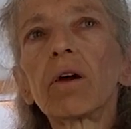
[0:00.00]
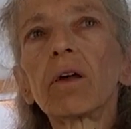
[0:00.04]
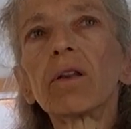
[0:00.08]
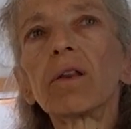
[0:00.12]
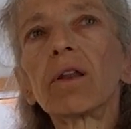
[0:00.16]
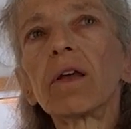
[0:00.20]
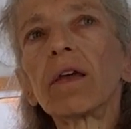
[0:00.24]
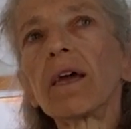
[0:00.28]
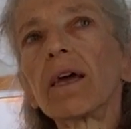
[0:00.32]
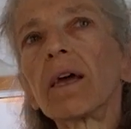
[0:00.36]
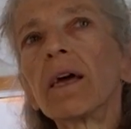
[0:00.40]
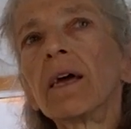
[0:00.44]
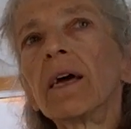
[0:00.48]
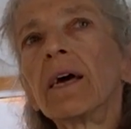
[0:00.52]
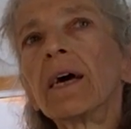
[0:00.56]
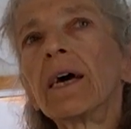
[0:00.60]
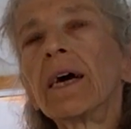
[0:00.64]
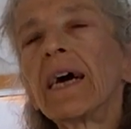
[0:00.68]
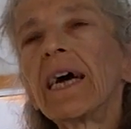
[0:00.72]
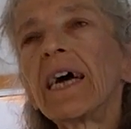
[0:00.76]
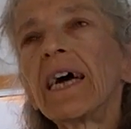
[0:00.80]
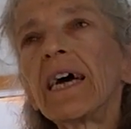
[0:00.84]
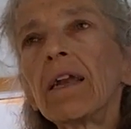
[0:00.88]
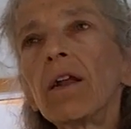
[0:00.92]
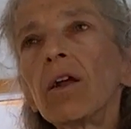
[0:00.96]
They
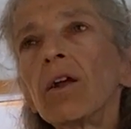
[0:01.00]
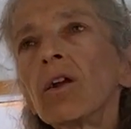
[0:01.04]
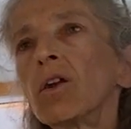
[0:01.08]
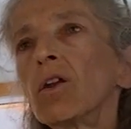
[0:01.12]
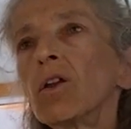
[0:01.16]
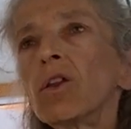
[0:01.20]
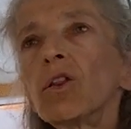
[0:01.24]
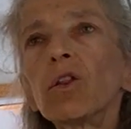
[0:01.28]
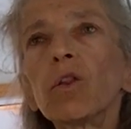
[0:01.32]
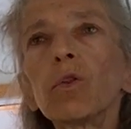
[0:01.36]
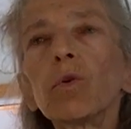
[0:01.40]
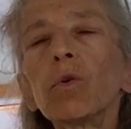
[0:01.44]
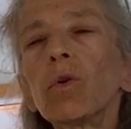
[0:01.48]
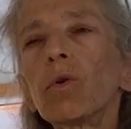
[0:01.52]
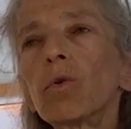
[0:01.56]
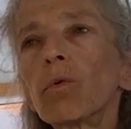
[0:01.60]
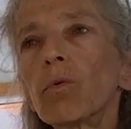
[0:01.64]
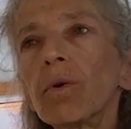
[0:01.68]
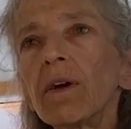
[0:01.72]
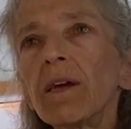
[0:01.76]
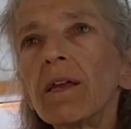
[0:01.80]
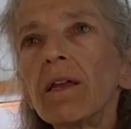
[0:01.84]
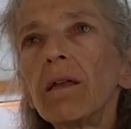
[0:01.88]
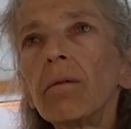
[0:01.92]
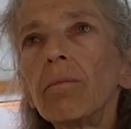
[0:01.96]
had understood
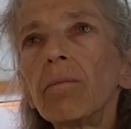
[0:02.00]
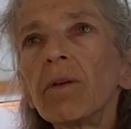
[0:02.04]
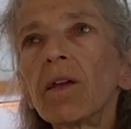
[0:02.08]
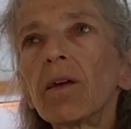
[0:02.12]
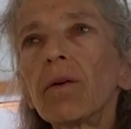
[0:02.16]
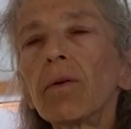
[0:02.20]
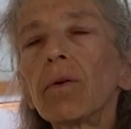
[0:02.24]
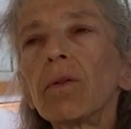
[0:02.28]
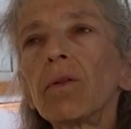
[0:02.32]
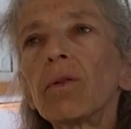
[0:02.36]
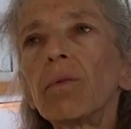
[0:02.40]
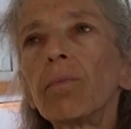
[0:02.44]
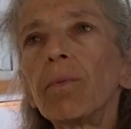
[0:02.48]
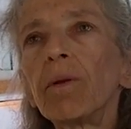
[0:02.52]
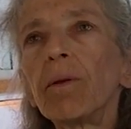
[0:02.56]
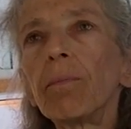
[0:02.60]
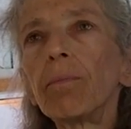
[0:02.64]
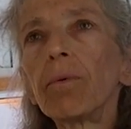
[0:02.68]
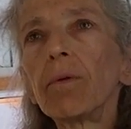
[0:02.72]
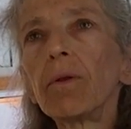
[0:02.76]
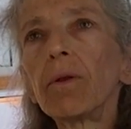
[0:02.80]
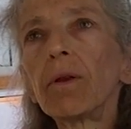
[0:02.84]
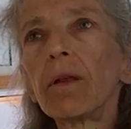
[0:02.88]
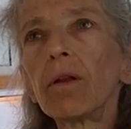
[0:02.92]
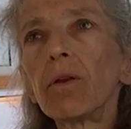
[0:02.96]
already, because
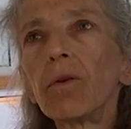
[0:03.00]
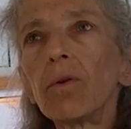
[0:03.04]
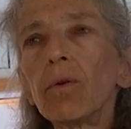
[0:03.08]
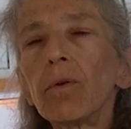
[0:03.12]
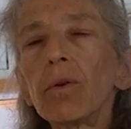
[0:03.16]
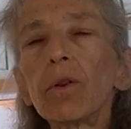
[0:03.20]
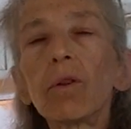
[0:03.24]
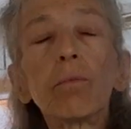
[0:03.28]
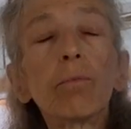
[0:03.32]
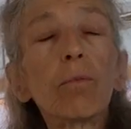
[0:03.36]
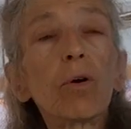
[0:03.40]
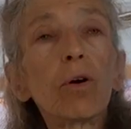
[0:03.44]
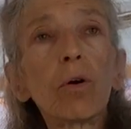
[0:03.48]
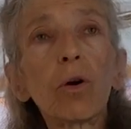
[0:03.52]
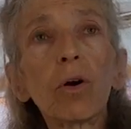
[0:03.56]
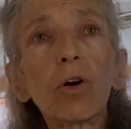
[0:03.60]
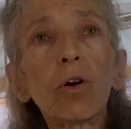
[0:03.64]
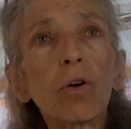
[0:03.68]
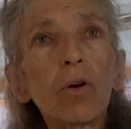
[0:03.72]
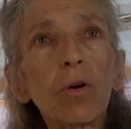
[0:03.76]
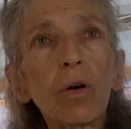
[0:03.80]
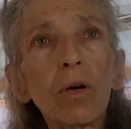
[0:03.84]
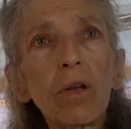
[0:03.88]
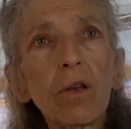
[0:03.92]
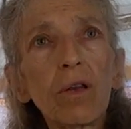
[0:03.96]
people that used
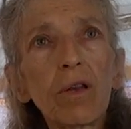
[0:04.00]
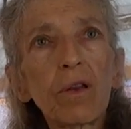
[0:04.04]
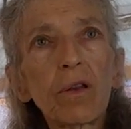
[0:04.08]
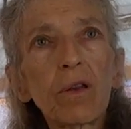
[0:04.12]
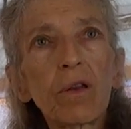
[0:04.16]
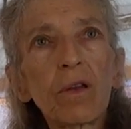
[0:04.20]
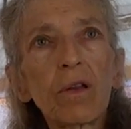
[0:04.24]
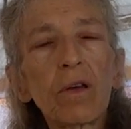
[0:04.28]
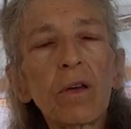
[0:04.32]
monochords